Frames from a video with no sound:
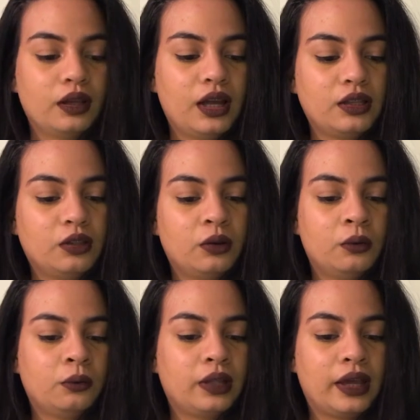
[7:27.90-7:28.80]
I don't
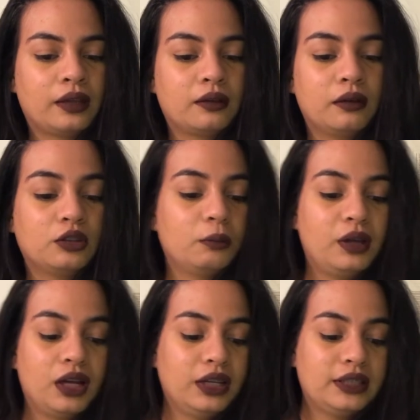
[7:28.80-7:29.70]
know, like, to be
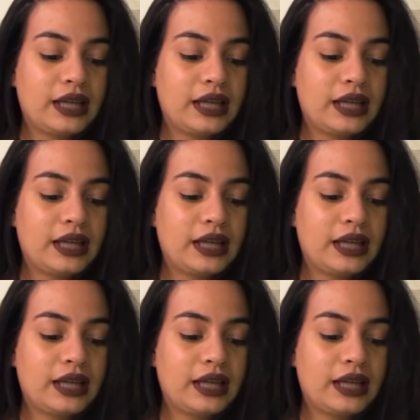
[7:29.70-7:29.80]
honest,